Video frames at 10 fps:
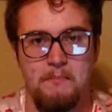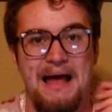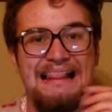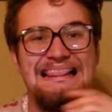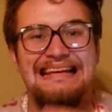
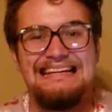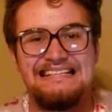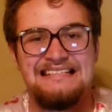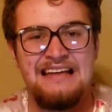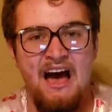my
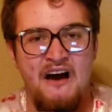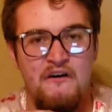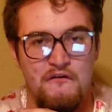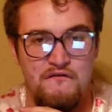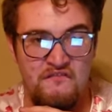least
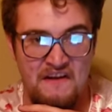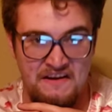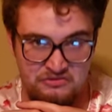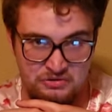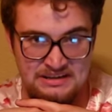
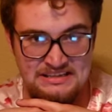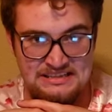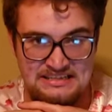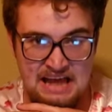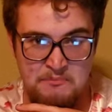
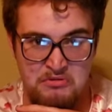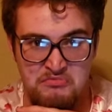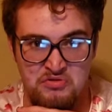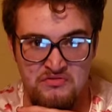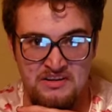favorite type of
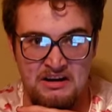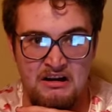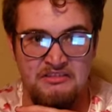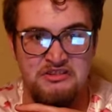movie are